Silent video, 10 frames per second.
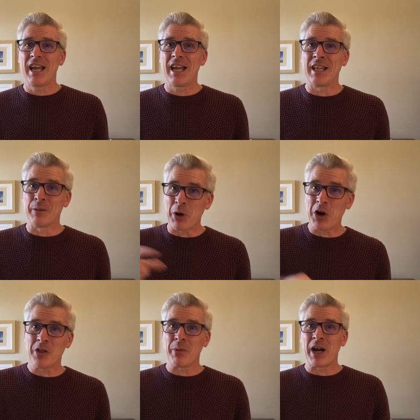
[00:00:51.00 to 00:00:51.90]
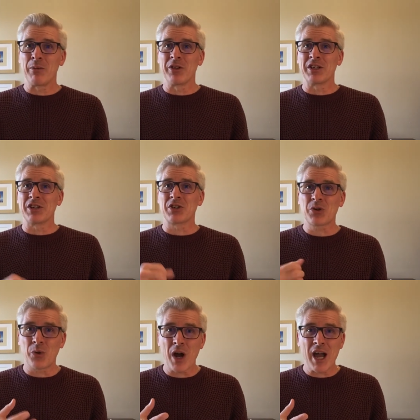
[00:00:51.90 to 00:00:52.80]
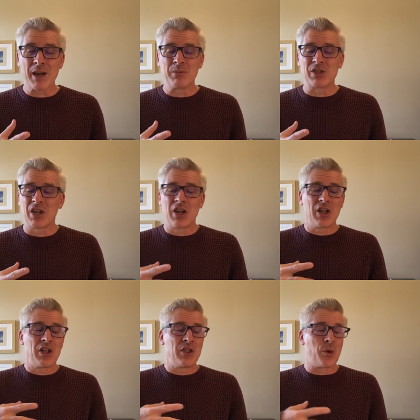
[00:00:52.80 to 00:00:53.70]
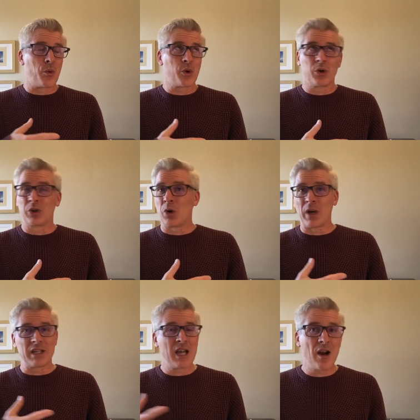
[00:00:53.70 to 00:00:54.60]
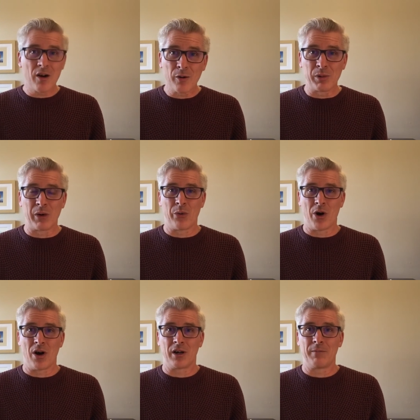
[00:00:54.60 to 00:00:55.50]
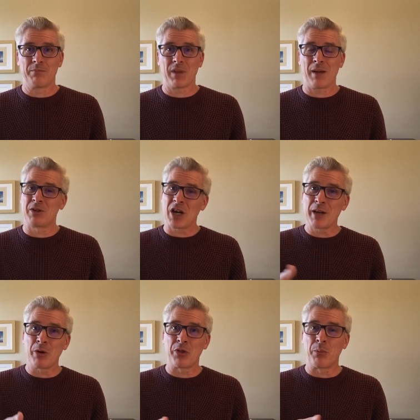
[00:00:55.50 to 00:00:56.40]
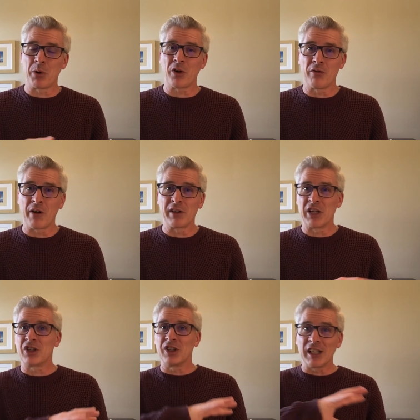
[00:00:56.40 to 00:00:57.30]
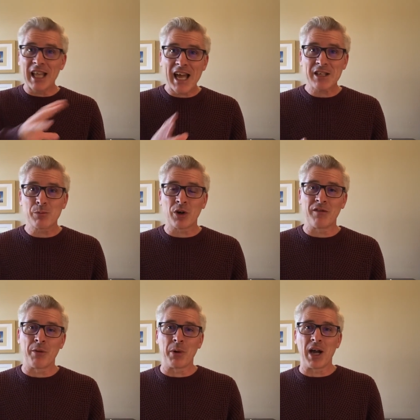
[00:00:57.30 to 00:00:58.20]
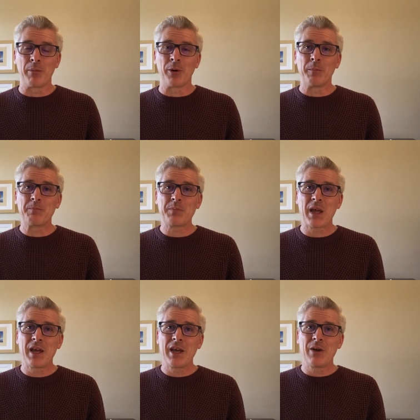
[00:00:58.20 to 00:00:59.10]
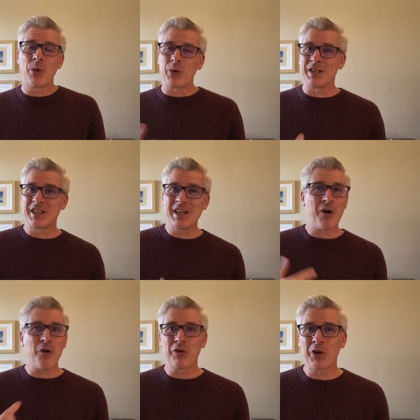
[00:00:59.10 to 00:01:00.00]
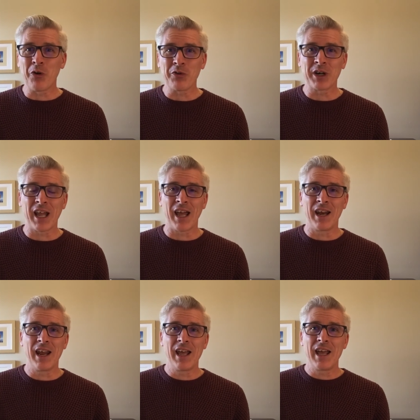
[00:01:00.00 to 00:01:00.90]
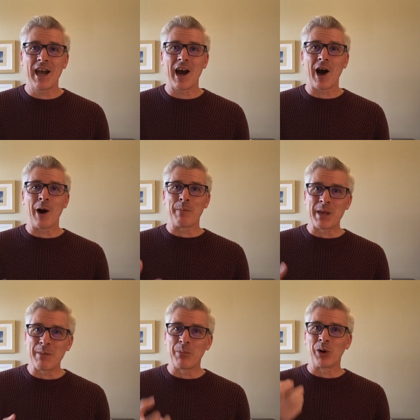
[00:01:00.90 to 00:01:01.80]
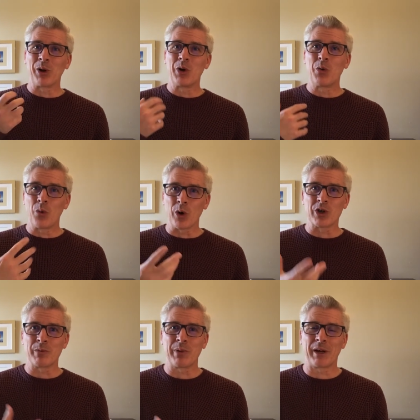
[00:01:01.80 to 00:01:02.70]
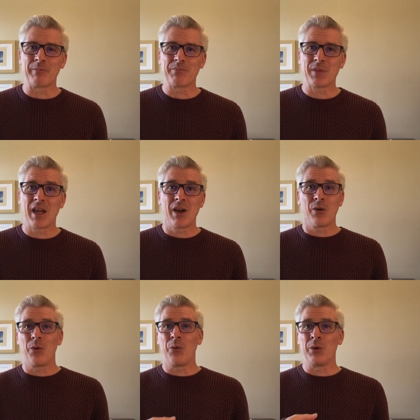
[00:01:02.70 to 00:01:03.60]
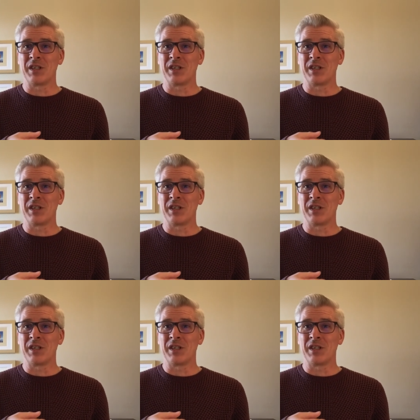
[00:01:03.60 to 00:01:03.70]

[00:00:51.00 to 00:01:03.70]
in the part of the Bible that describes the world going terribly wrong, I'm talking about the book of Revelation, the last book of the Bible, what we see over and over again are people worshiping. We